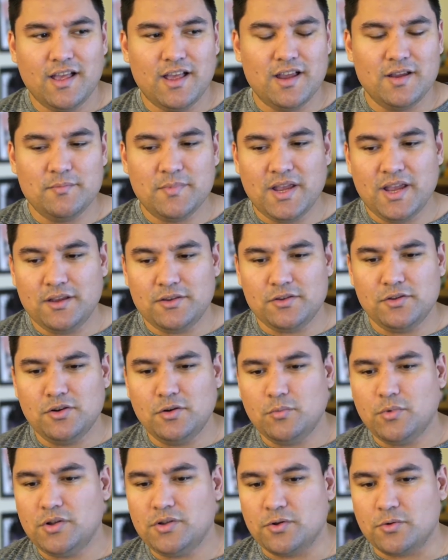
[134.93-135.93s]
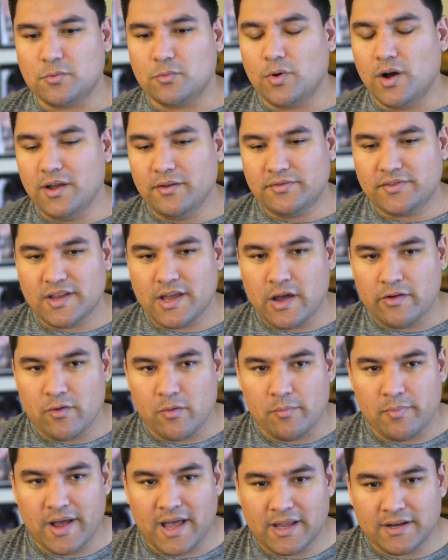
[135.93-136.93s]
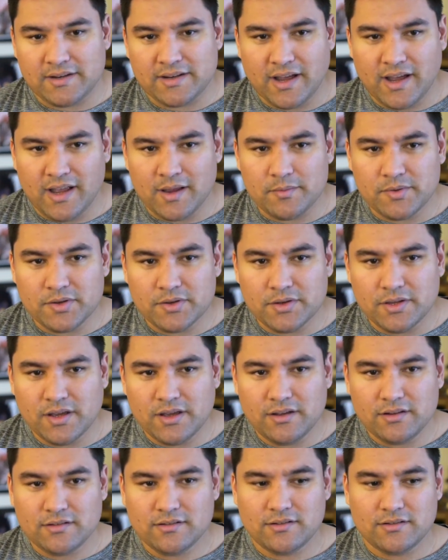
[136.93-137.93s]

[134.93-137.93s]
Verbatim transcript: Hey man, you don't want your wife to have a bad time, do you?